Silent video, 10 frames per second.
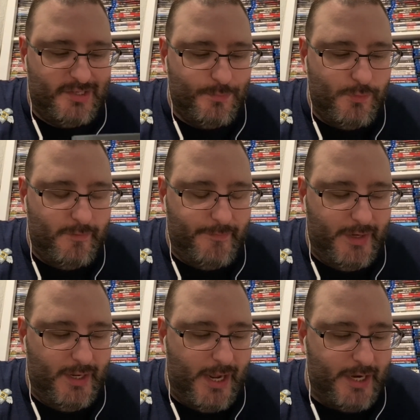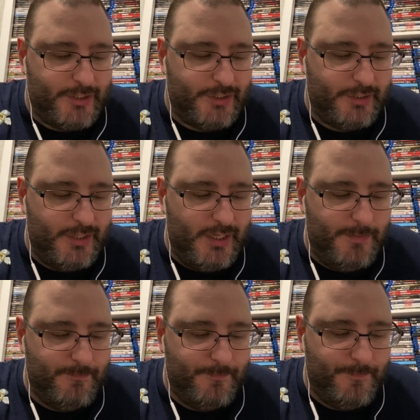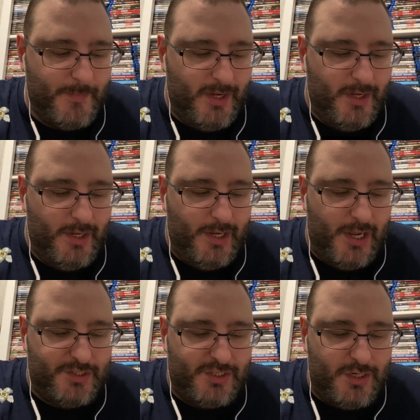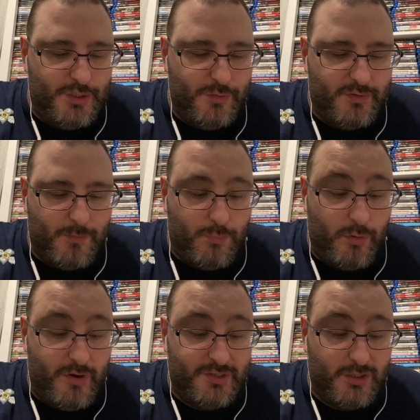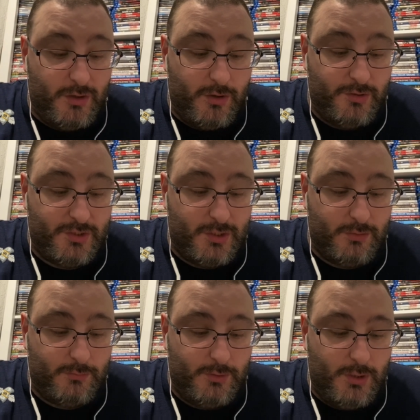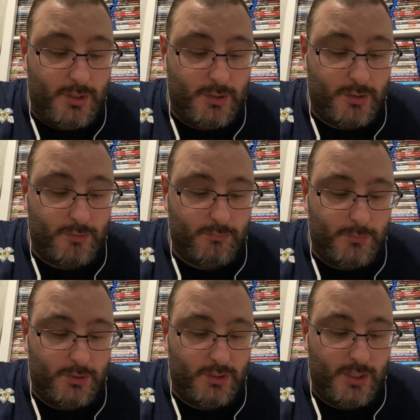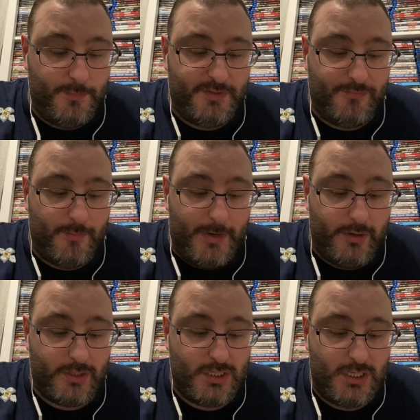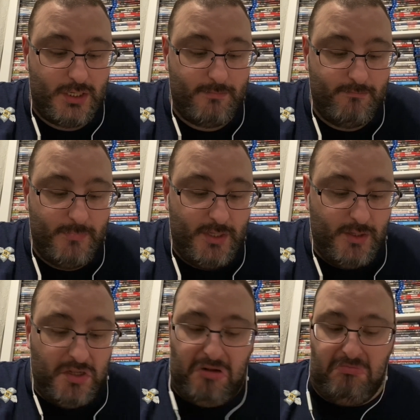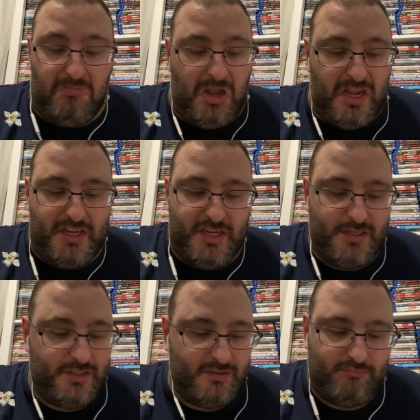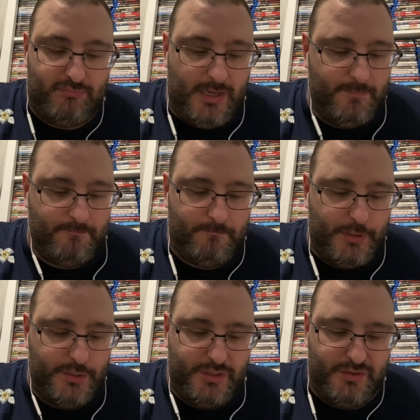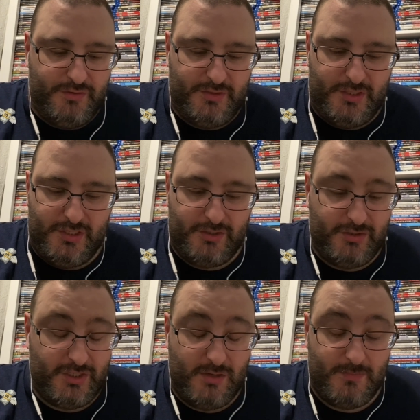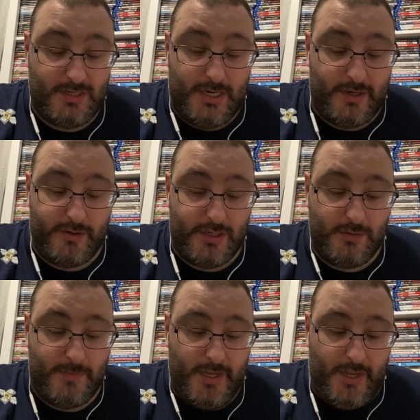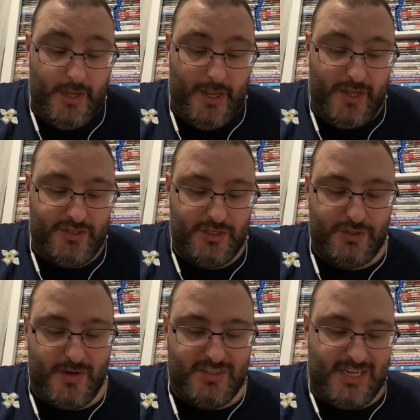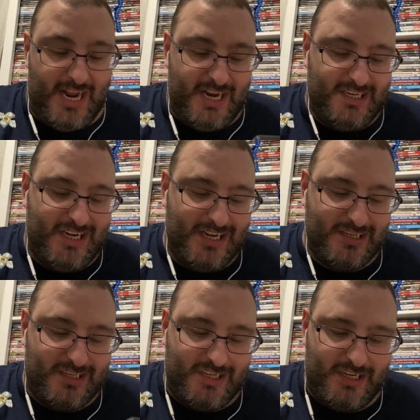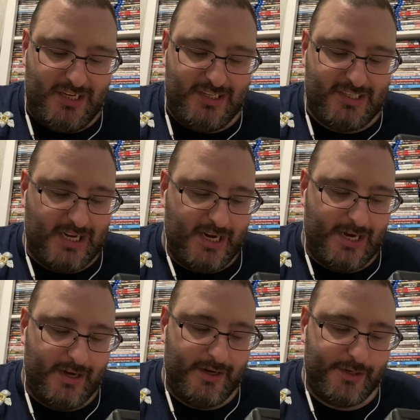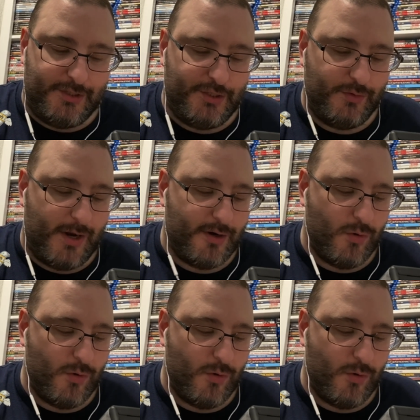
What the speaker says: movie actually has to do with the Boys and Girls Clubs of America. I guess they produced this or something. I don't know. It also has the AT&T sign on here too. I don't know